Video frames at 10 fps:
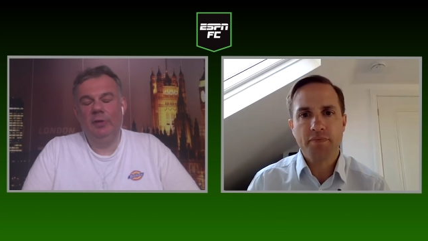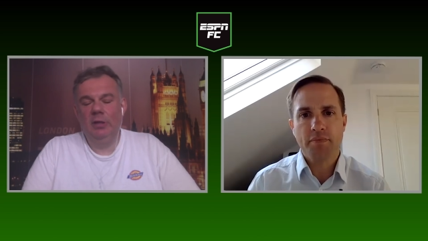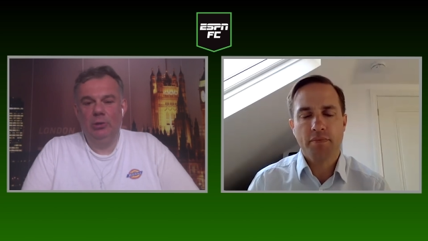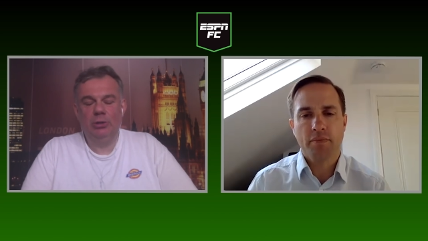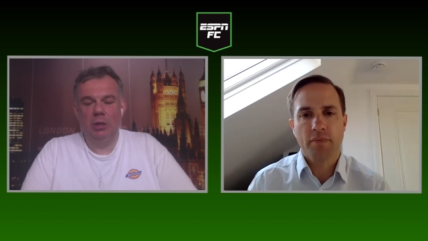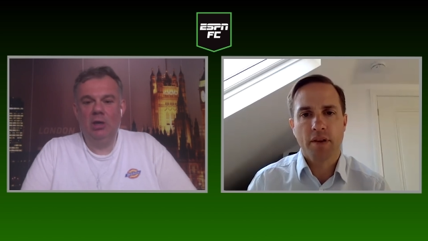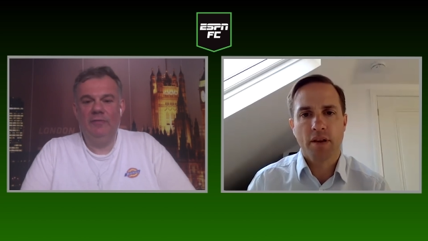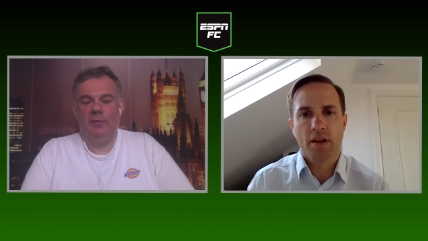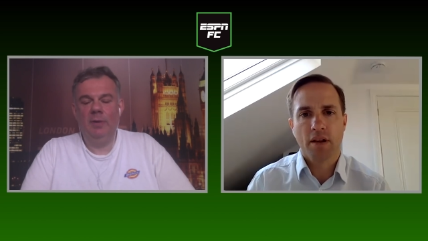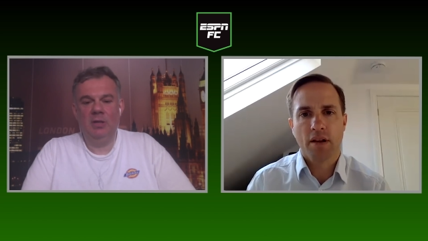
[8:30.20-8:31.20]
Speaker 1: feel a little sorry
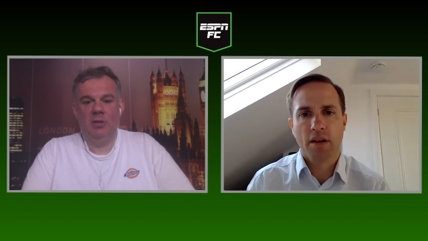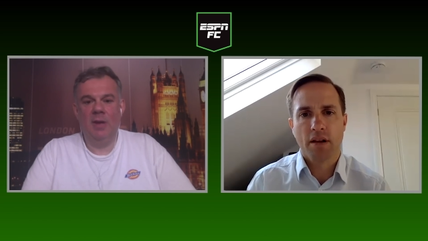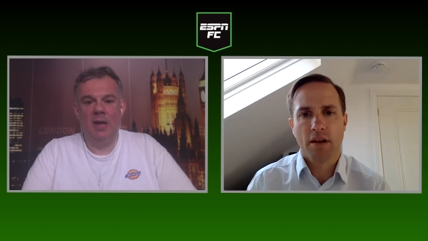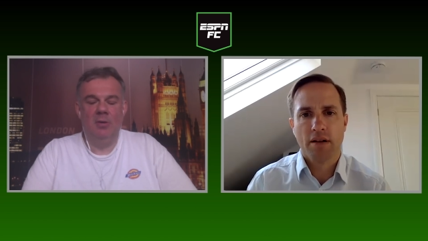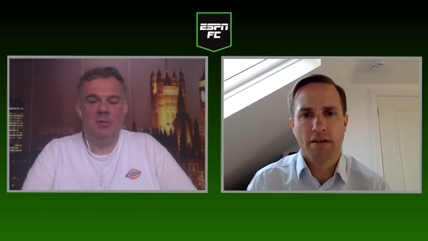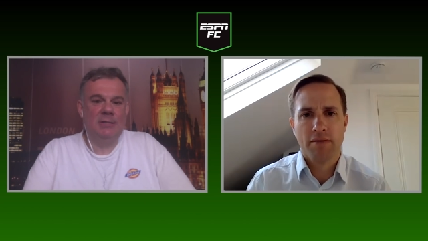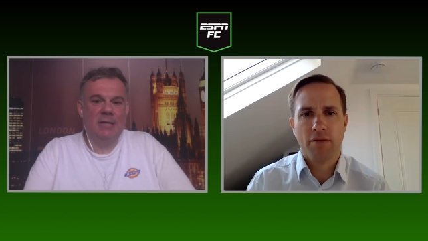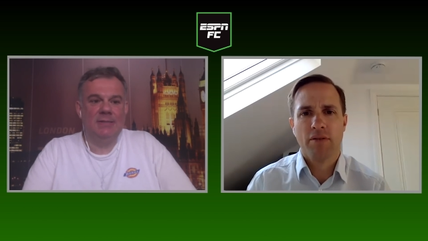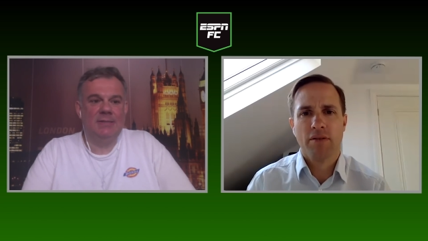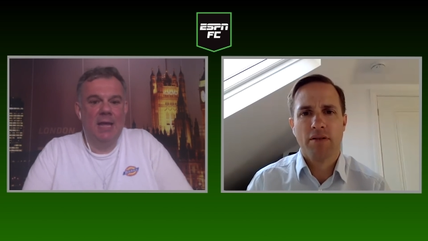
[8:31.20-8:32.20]
for Bartomeu in the
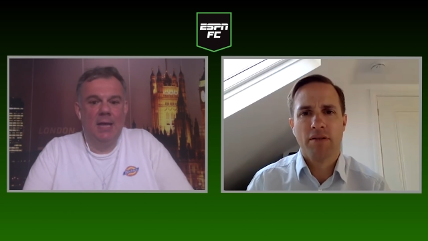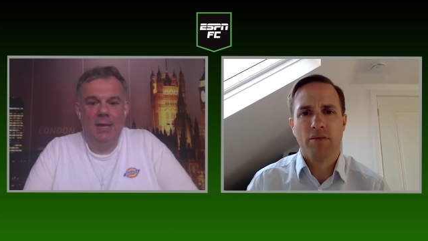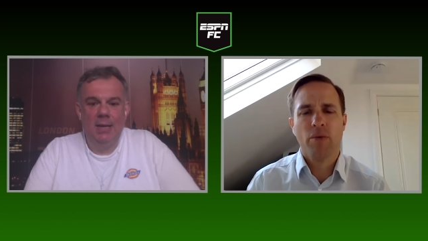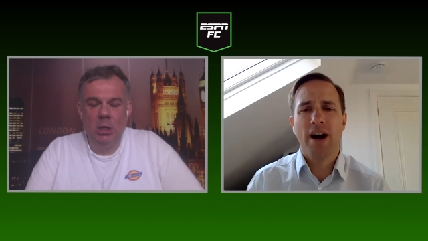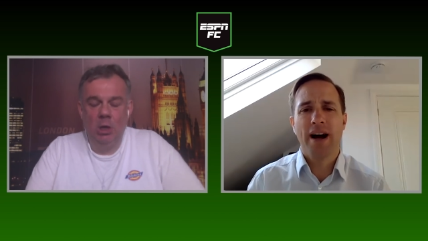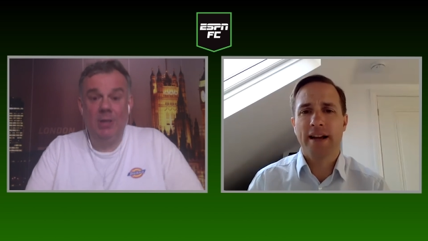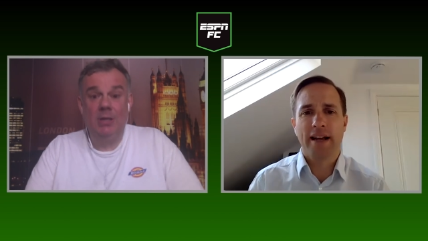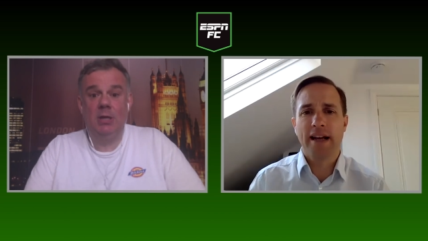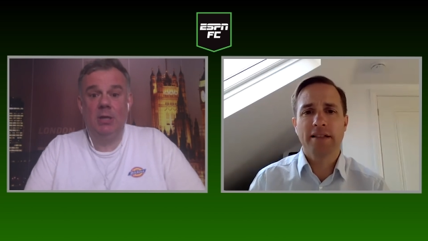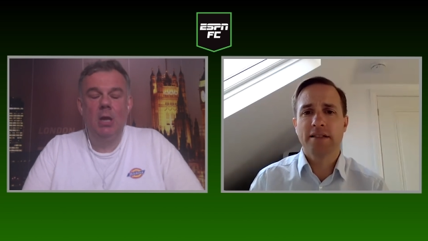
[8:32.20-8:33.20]
sense that...
Speaker 2: Why?
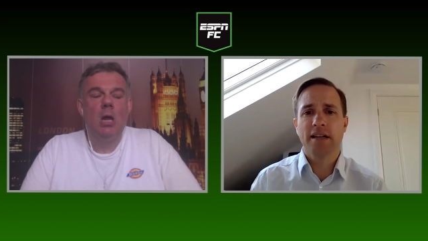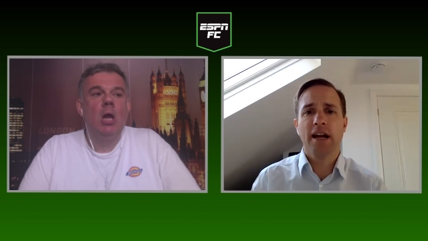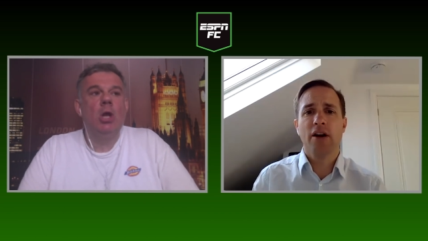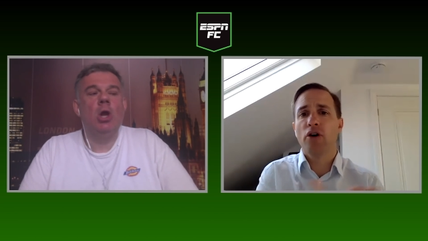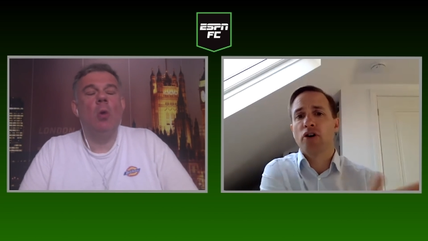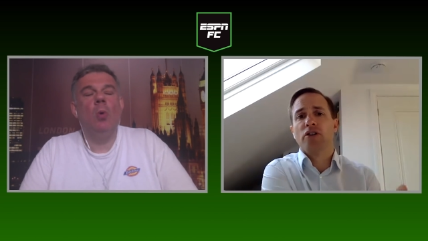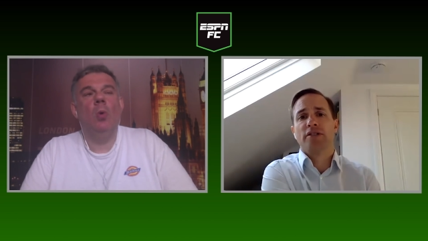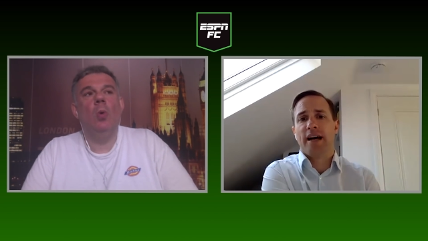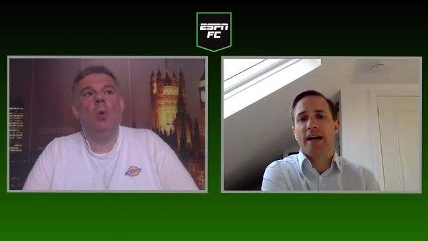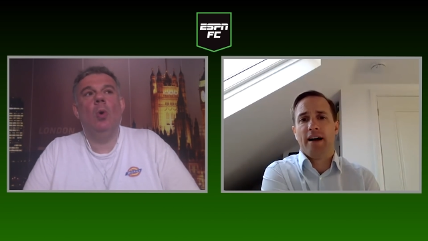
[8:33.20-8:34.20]
He all
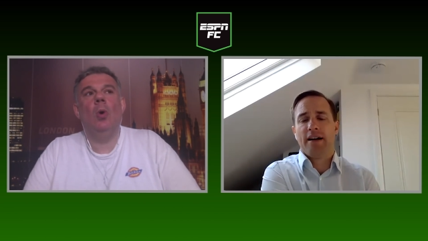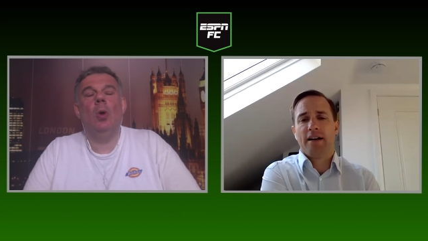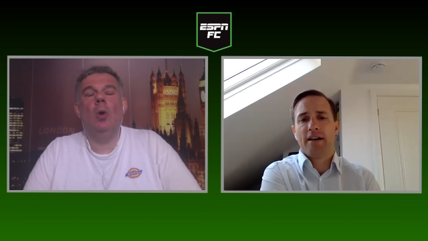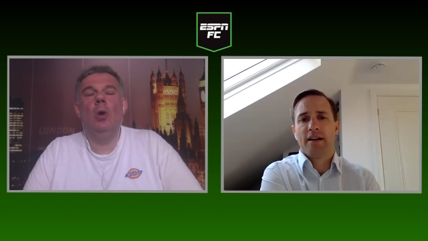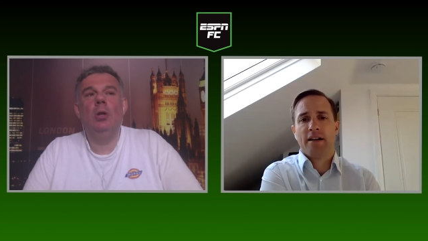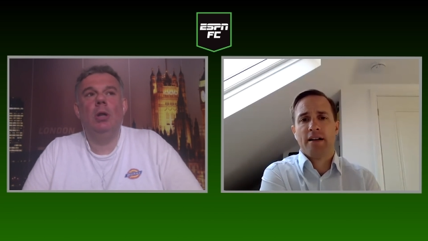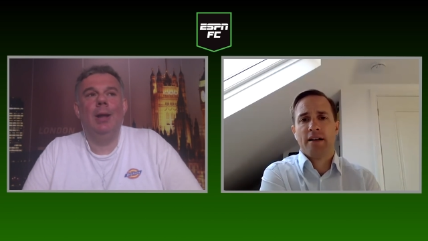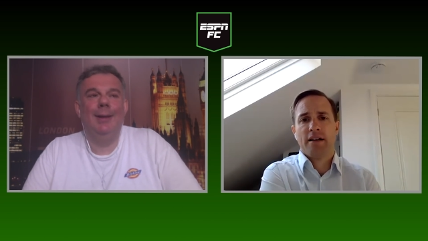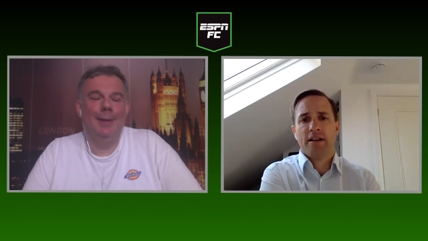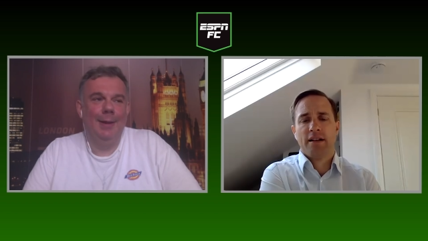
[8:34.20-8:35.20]
caused that.
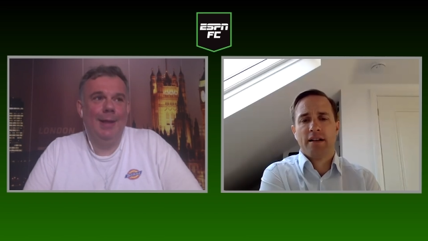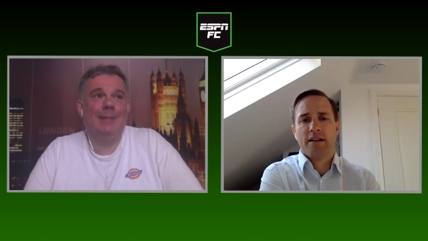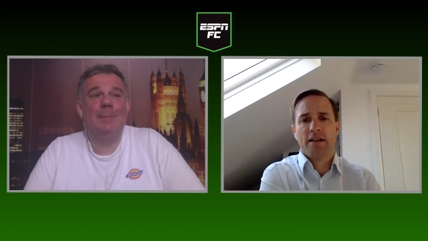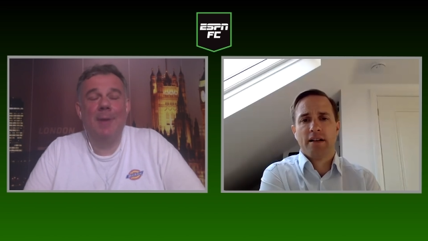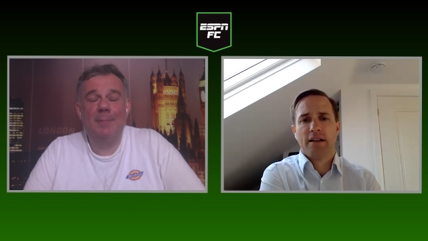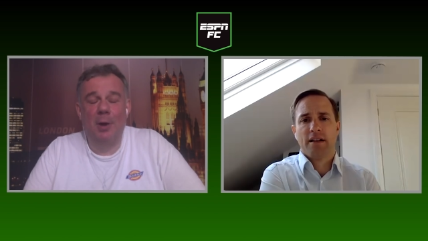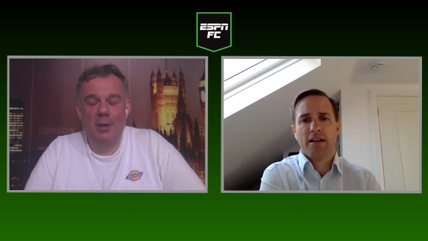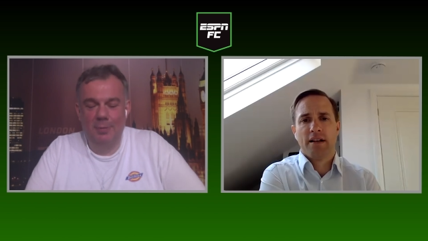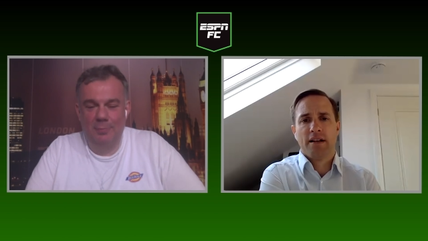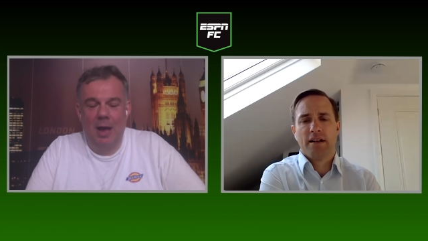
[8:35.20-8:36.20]
Speaker 1: He's a big
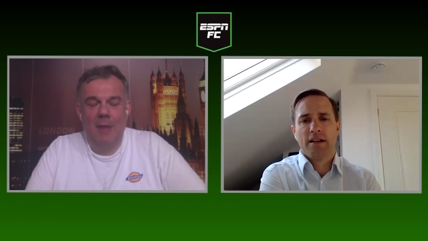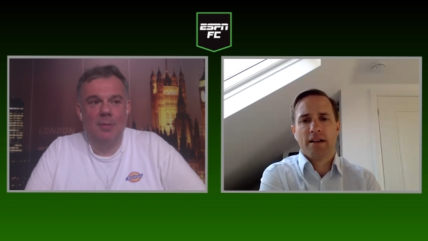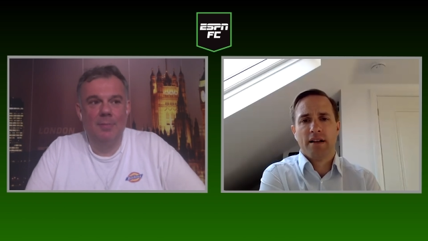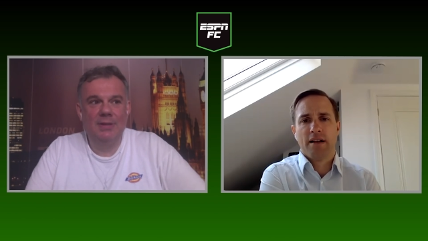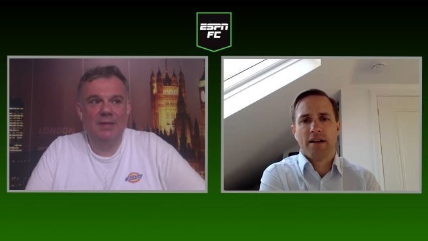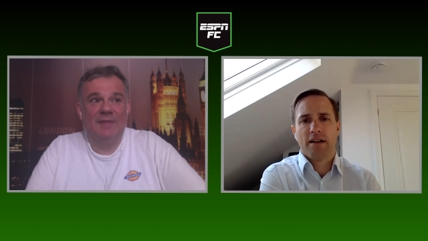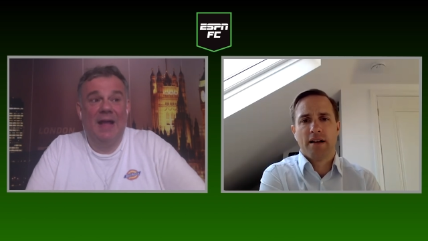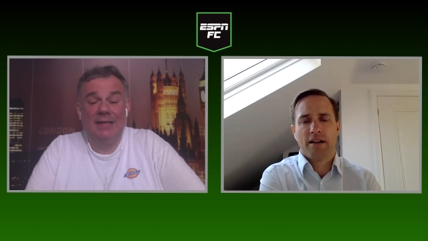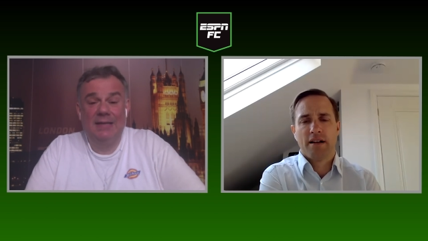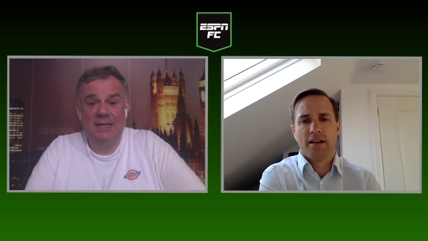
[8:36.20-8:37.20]
part of the problem, but the
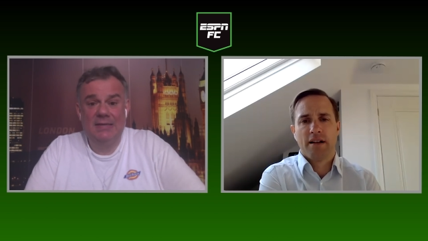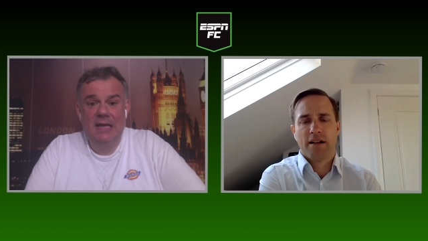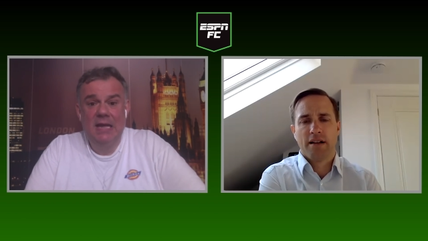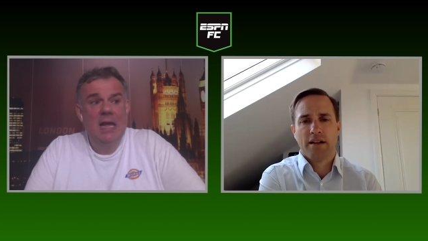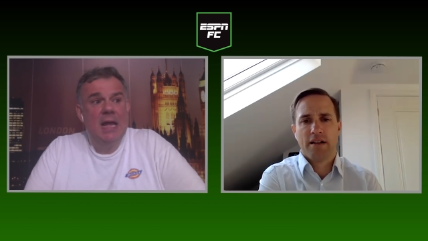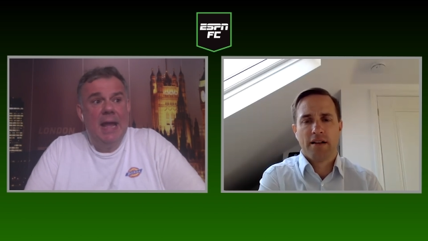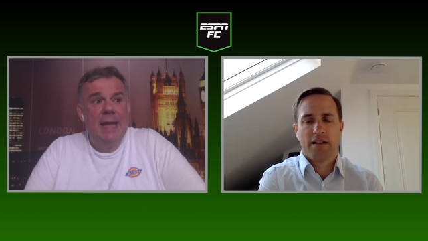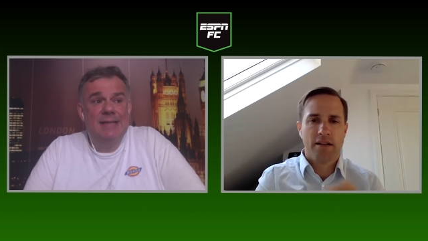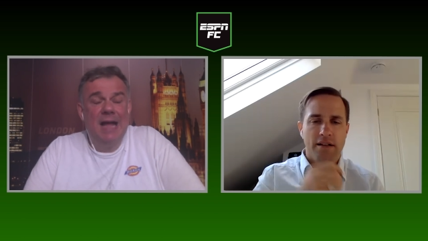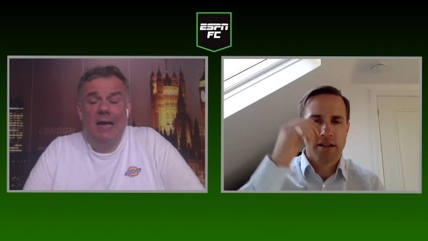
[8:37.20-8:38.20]
fact is
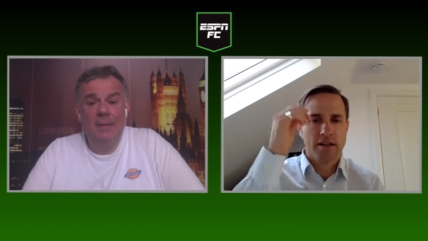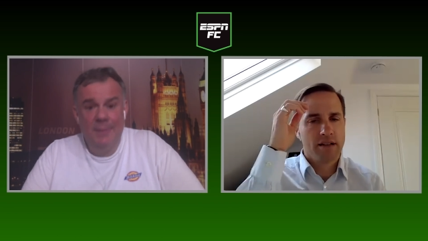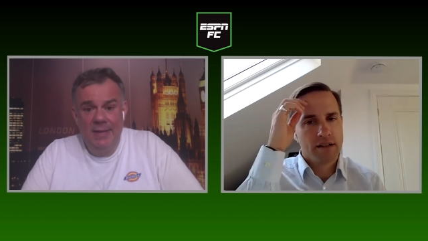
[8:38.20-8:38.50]
he's not going to